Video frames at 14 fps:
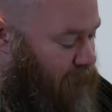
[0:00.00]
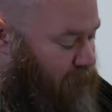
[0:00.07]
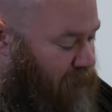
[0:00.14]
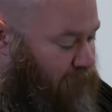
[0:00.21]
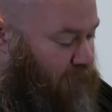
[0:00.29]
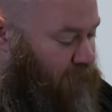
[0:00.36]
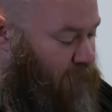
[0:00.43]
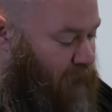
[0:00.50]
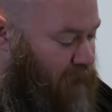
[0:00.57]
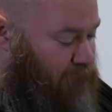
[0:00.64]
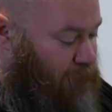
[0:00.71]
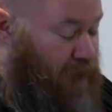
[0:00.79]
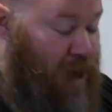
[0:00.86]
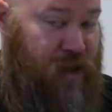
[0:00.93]
if you do have
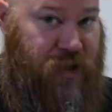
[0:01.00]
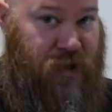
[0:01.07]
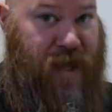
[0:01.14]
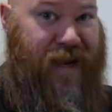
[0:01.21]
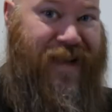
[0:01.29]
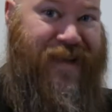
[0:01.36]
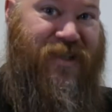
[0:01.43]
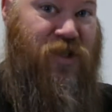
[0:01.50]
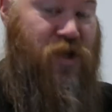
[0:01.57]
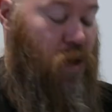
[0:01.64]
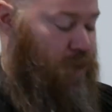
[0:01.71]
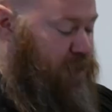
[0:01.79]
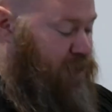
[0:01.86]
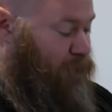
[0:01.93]
a puncture that is
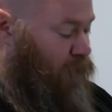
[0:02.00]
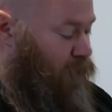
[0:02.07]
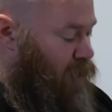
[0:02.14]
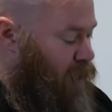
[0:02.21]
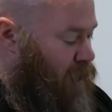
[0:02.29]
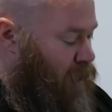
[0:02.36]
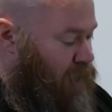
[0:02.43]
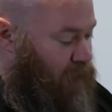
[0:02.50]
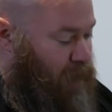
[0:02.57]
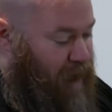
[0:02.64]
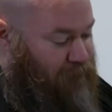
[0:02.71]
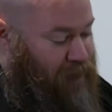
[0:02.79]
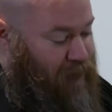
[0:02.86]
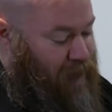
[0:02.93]
noticeable, you
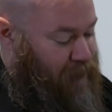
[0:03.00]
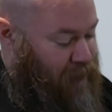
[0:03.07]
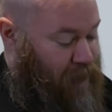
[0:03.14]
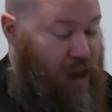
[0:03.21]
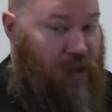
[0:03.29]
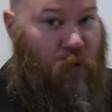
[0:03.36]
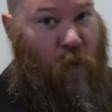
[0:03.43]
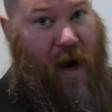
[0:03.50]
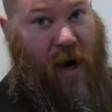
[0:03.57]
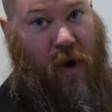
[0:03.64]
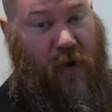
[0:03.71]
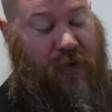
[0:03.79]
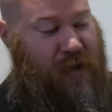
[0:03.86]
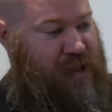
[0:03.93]
have an idea of
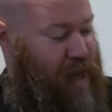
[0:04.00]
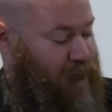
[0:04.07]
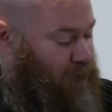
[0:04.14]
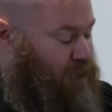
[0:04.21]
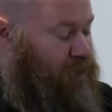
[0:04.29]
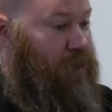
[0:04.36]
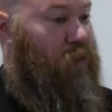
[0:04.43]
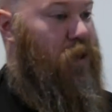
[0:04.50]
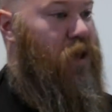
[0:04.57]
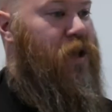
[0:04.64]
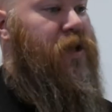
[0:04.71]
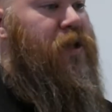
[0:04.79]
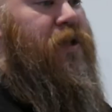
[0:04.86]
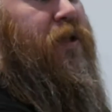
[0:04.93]
where on the tire to look.